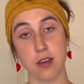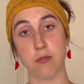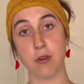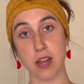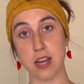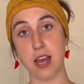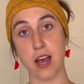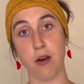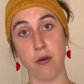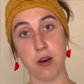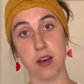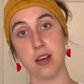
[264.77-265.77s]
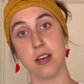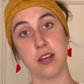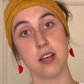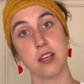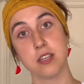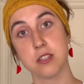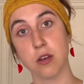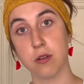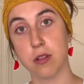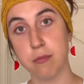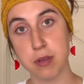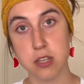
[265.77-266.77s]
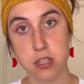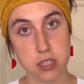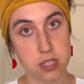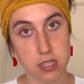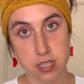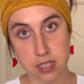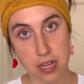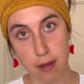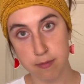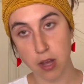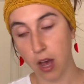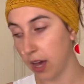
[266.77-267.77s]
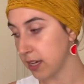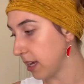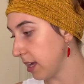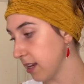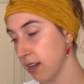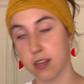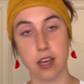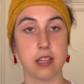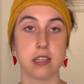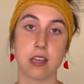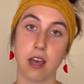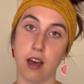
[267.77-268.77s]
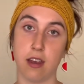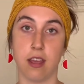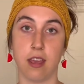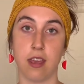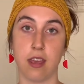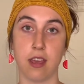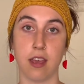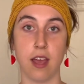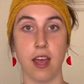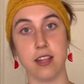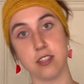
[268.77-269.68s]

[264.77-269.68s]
right now. So let me just stop talking and I'll get to cutting and